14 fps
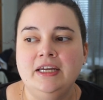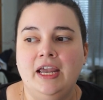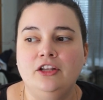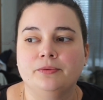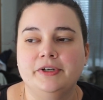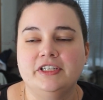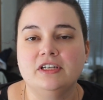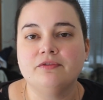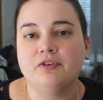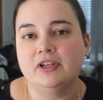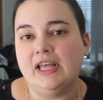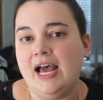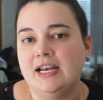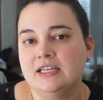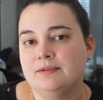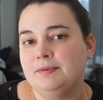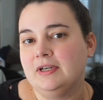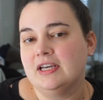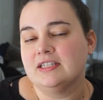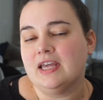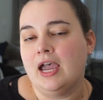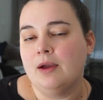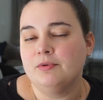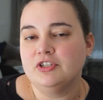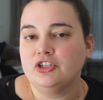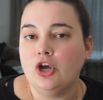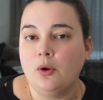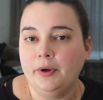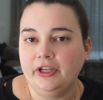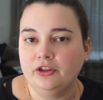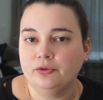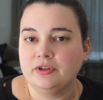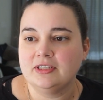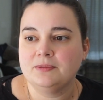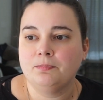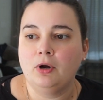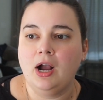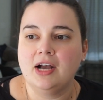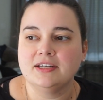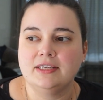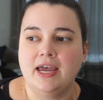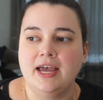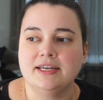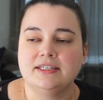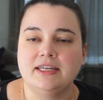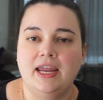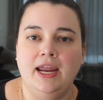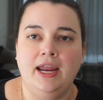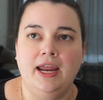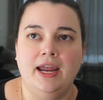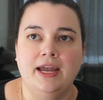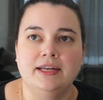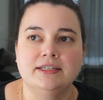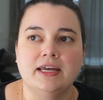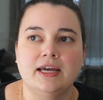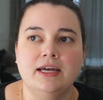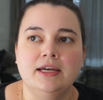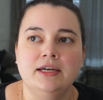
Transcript: And the reason for that is because I was going through this process and